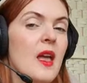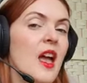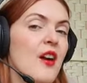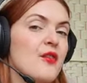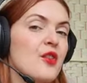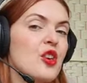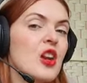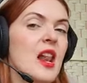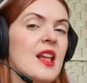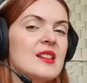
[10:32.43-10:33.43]

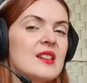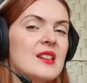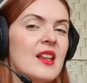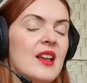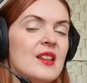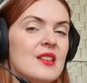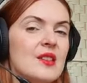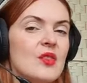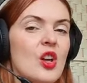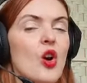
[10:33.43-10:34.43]
effortlessness,
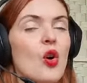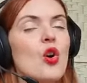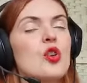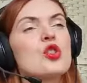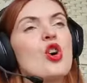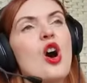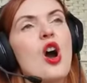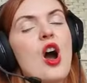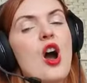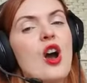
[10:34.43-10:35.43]
also
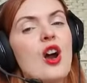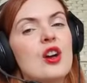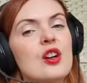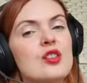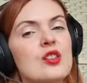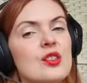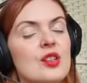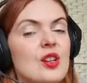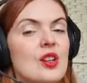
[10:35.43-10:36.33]
arts,